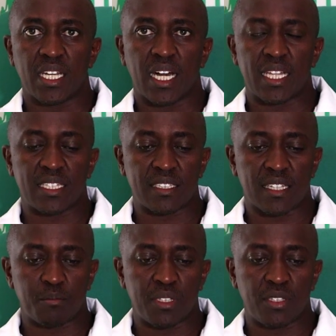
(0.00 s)
And these
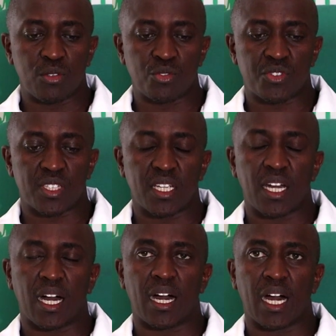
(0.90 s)
can be used
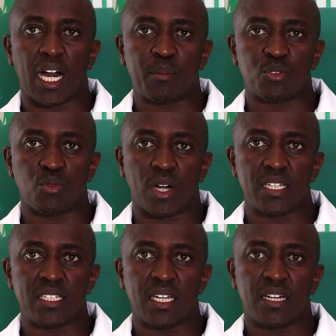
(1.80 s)
up to
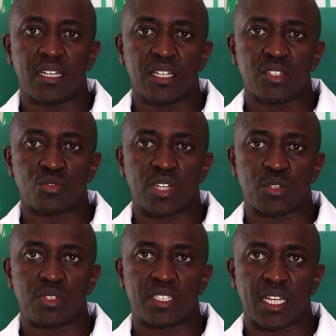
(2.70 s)
1 year, so that
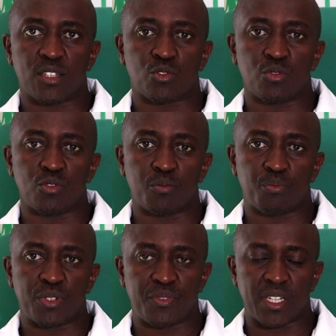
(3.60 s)
we try to
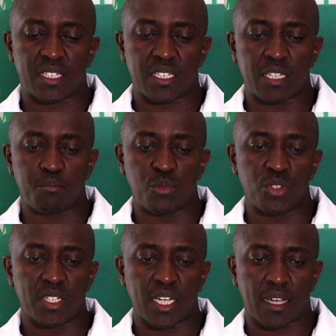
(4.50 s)
prevent the
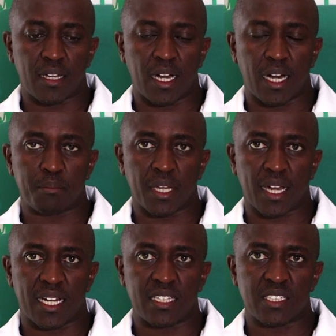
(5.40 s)
immune
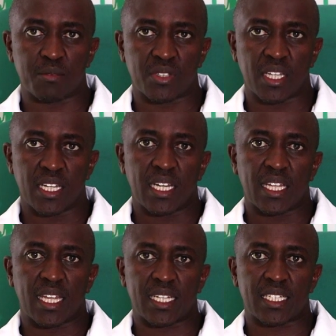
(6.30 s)
mechanisms
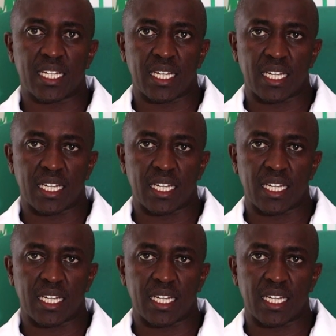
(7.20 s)
that